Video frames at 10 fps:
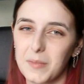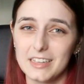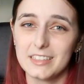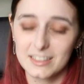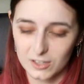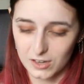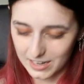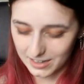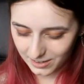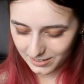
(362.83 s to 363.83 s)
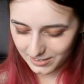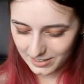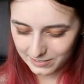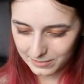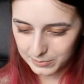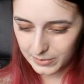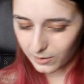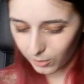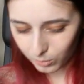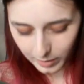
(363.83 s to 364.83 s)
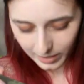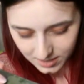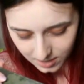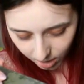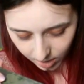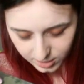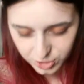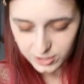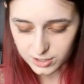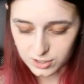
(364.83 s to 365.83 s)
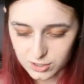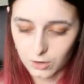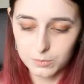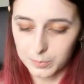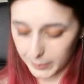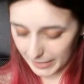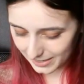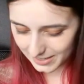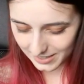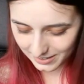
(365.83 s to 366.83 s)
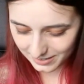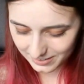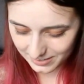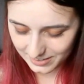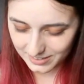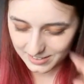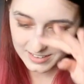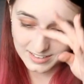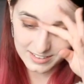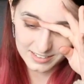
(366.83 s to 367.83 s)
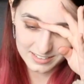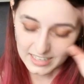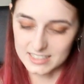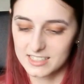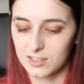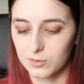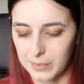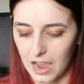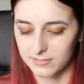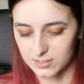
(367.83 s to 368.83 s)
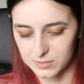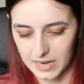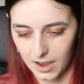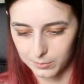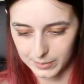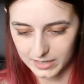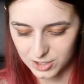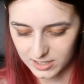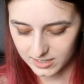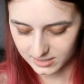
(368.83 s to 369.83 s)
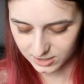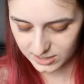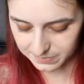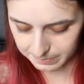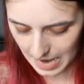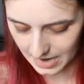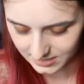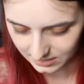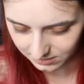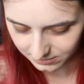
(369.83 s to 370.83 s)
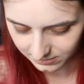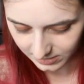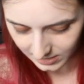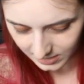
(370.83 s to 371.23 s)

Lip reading: I did look at her, but oh my god, she's so big. Like, it still baffles me how big she is. She's massive.